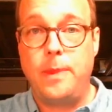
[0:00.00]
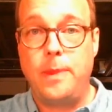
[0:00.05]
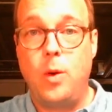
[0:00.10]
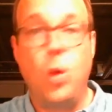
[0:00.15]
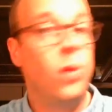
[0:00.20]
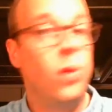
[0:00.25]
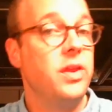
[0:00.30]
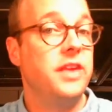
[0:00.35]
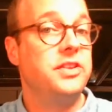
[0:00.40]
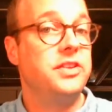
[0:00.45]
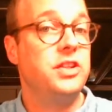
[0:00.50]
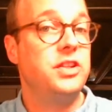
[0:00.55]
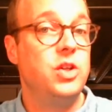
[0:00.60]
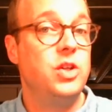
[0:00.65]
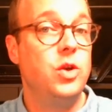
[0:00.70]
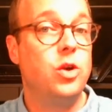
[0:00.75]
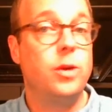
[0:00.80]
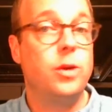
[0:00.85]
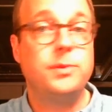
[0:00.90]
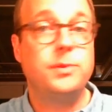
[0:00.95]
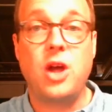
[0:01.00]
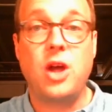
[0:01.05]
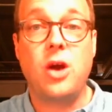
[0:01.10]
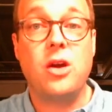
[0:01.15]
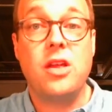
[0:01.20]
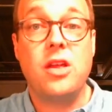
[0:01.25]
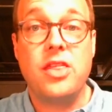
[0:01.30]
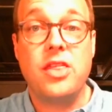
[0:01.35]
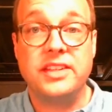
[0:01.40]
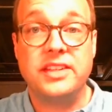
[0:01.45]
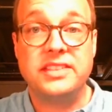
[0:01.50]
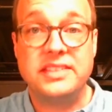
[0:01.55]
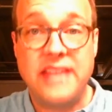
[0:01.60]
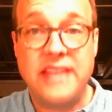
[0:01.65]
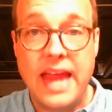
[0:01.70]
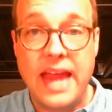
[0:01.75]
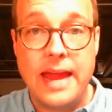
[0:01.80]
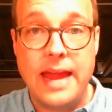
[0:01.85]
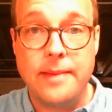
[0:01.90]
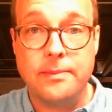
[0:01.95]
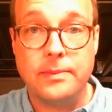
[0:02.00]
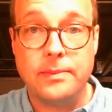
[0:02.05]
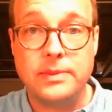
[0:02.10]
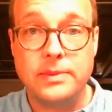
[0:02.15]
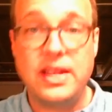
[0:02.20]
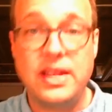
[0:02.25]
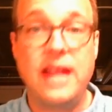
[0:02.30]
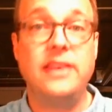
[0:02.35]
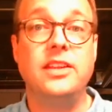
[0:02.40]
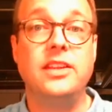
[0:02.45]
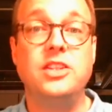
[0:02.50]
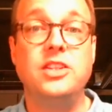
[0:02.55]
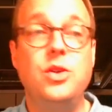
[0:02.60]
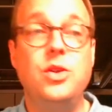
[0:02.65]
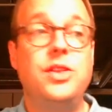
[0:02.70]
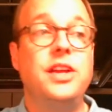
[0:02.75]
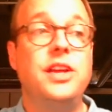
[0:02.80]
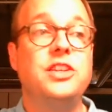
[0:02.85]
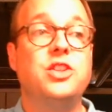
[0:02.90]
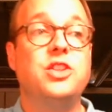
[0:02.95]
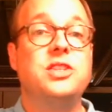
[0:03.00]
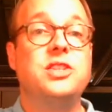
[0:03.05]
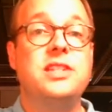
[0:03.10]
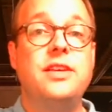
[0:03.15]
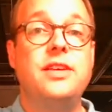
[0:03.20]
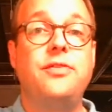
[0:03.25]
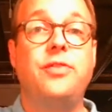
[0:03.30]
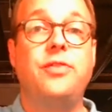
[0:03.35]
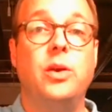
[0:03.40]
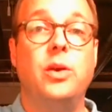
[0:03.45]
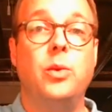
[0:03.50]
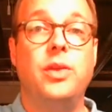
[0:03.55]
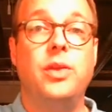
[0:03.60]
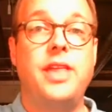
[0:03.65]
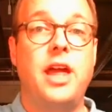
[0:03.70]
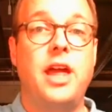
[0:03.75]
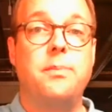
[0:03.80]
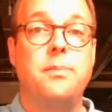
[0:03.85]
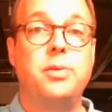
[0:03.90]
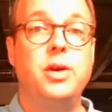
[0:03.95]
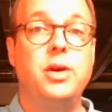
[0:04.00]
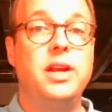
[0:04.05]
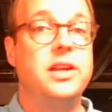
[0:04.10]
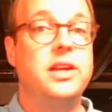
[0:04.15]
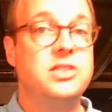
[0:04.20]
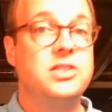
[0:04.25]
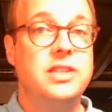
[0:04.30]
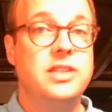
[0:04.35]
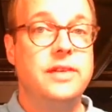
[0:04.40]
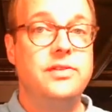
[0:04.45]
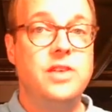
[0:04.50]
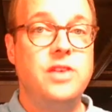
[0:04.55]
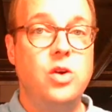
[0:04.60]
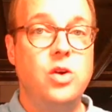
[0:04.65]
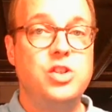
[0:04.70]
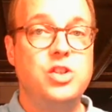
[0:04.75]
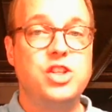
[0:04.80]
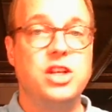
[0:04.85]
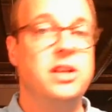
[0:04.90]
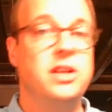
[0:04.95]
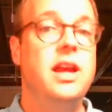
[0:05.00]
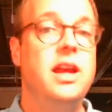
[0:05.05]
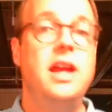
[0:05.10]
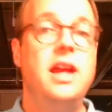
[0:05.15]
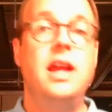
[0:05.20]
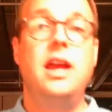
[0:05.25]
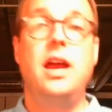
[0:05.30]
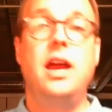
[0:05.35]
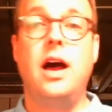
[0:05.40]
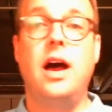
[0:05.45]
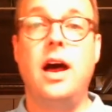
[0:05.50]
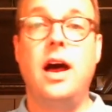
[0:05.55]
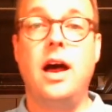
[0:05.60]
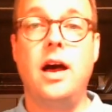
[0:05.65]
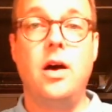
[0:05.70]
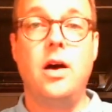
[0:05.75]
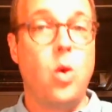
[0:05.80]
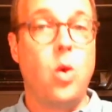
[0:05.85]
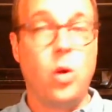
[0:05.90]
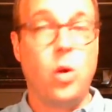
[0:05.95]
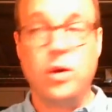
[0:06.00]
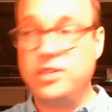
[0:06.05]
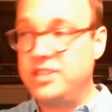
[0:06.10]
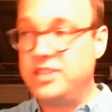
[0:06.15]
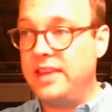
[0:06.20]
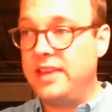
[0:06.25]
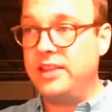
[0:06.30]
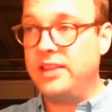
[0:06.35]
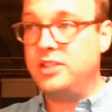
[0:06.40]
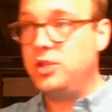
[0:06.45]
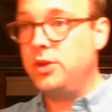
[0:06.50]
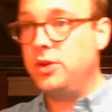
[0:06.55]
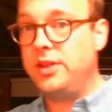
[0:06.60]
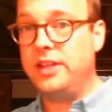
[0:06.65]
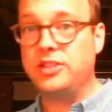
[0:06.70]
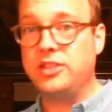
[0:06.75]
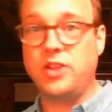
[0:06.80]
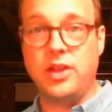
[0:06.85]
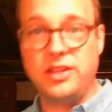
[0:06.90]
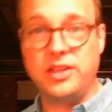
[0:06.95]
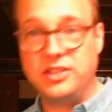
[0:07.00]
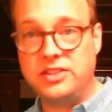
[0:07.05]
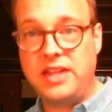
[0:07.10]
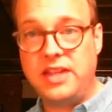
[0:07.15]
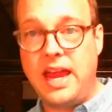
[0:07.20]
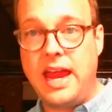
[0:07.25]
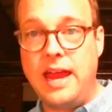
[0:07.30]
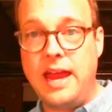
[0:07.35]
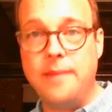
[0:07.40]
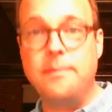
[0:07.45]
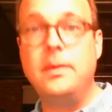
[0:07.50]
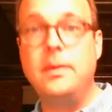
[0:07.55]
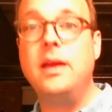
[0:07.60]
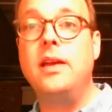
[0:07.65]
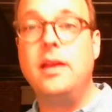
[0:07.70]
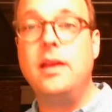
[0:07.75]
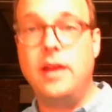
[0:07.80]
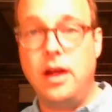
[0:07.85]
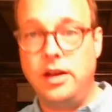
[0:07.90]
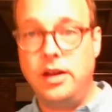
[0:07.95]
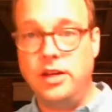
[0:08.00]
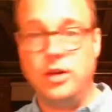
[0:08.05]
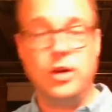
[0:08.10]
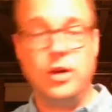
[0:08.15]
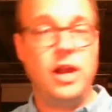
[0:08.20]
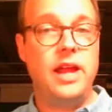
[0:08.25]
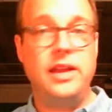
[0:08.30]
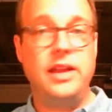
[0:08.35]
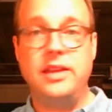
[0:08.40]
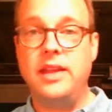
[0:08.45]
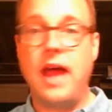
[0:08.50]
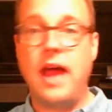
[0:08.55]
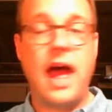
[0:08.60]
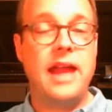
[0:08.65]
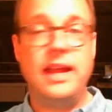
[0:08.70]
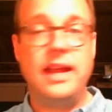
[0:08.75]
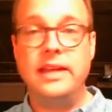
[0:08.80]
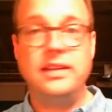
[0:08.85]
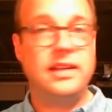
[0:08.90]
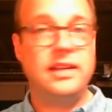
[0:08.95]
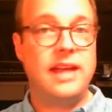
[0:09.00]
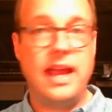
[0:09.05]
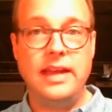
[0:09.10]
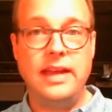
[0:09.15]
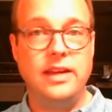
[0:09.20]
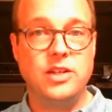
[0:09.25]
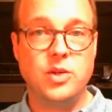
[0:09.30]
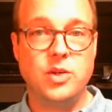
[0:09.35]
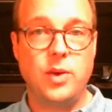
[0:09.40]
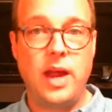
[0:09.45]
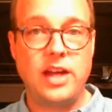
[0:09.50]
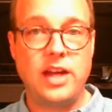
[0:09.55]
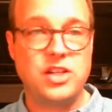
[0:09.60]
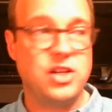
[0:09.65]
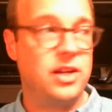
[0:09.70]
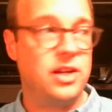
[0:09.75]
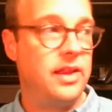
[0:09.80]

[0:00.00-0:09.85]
or that the two groups are the same. Saying that two things are different without a preconceived notion, or saying that two things are the same, You're not indicating direction